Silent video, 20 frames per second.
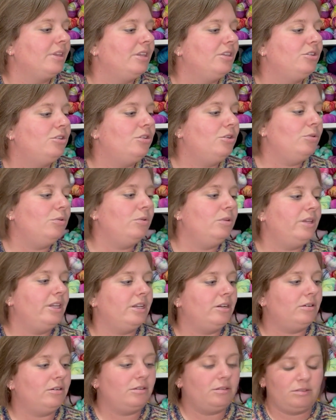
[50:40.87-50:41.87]
2
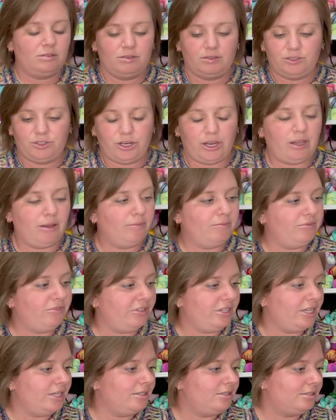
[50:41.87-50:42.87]
little Jacob
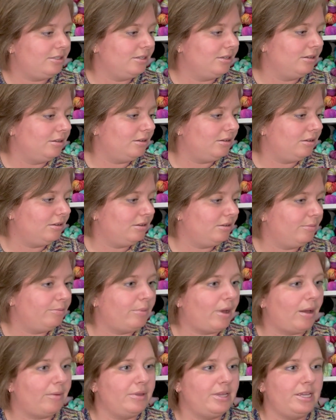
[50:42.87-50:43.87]
fleece
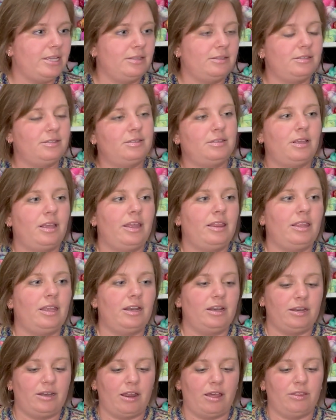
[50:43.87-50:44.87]
bobbins, and then
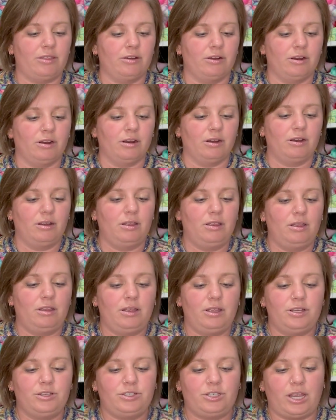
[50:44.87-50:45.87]
another
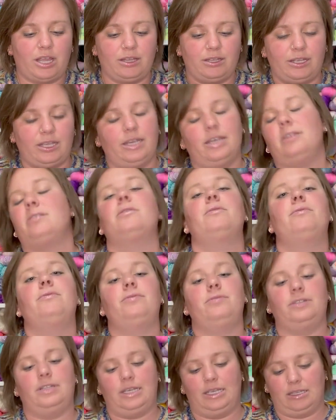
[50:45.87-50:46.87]
Shetland
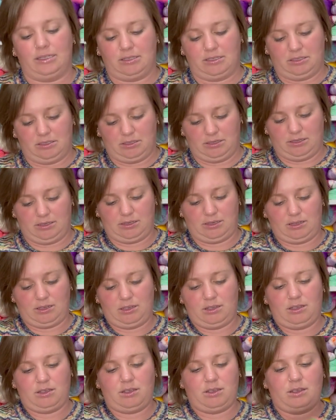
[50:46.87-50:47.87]
fleece
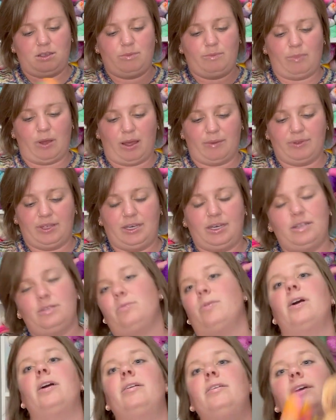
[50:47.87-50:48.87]
bobbin as
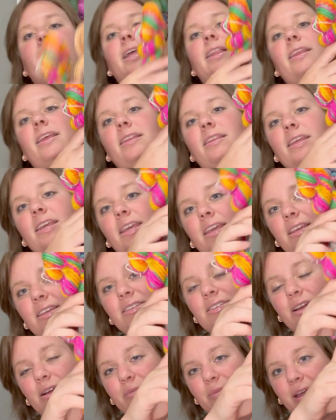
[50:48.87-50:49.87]
well. And then
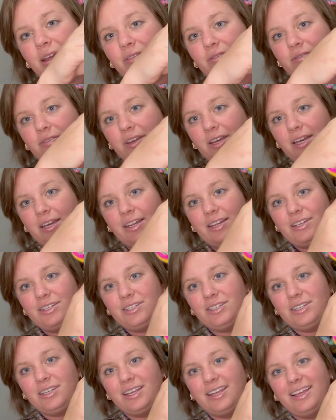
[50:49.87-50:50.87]
these are my
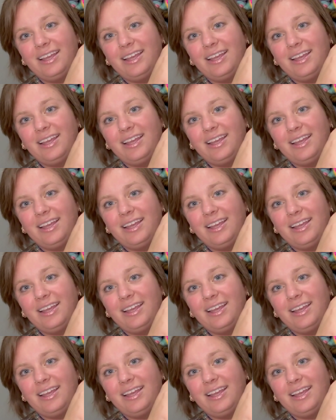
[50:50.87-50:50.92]
finished,